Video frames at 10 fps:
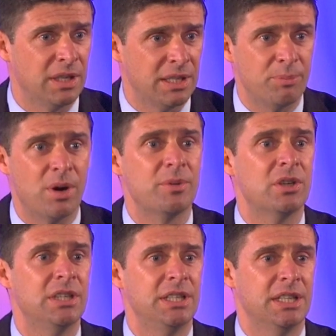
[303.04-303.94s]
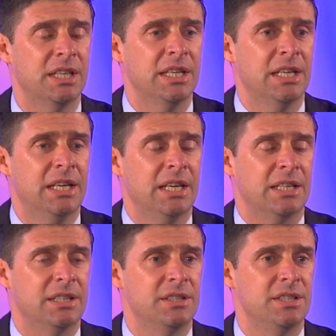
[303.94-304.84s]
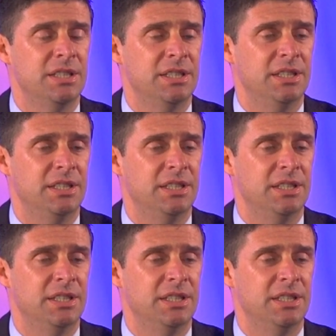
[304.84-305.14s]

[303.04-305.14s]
the Premier League, and indeed